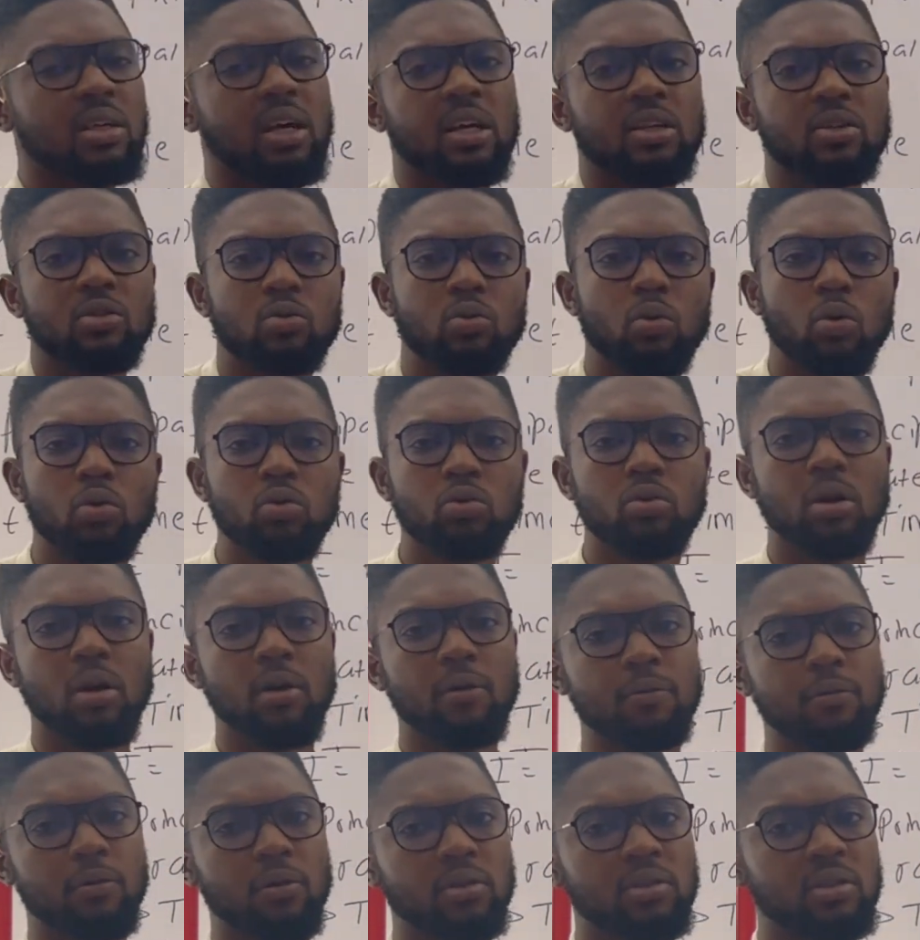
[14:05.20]
here is
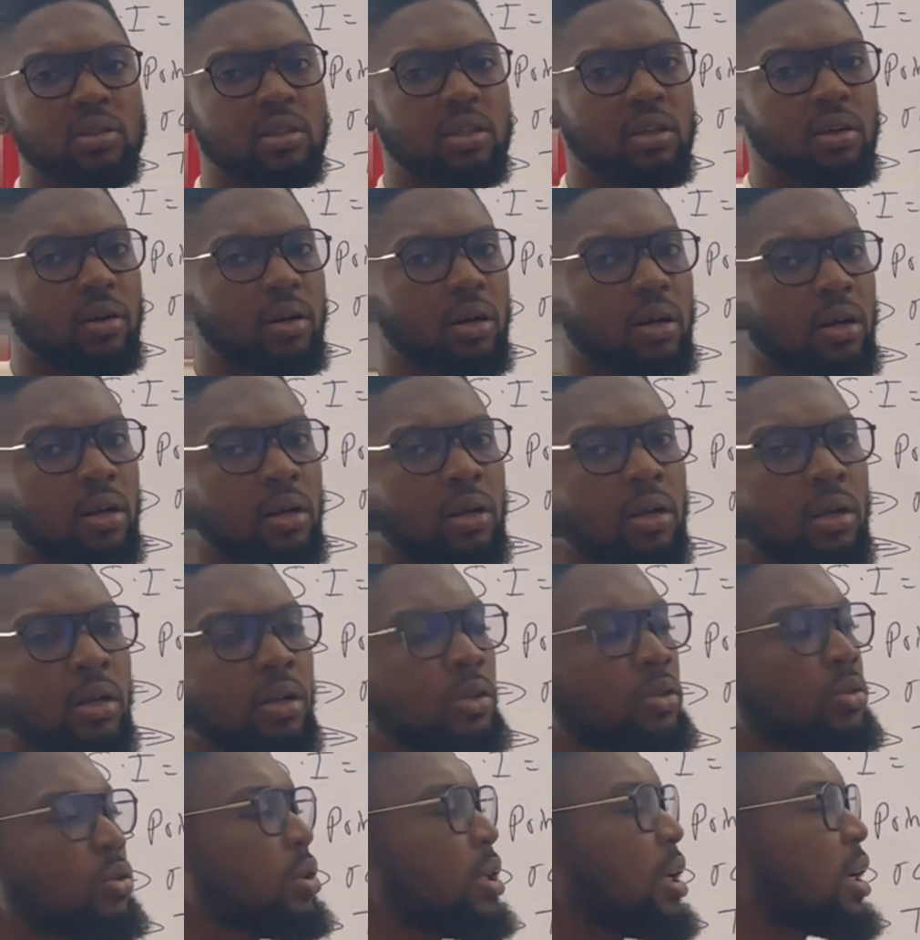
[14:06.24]
240 naira.
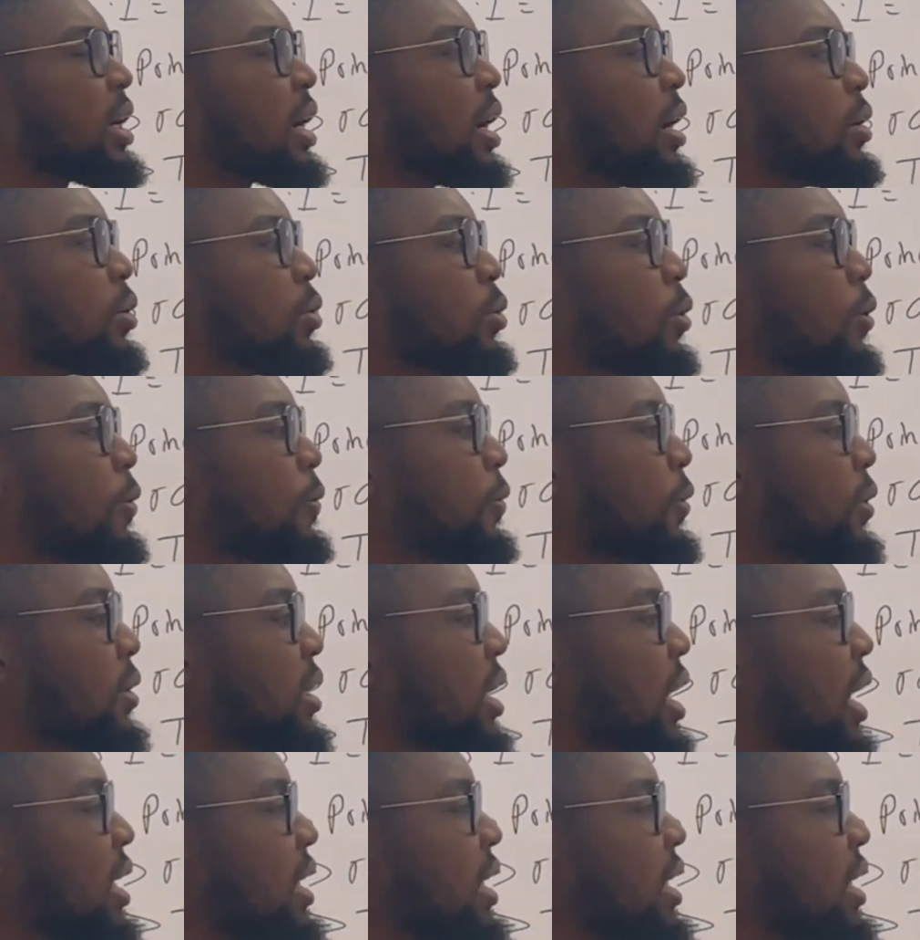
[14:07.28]
So they can go further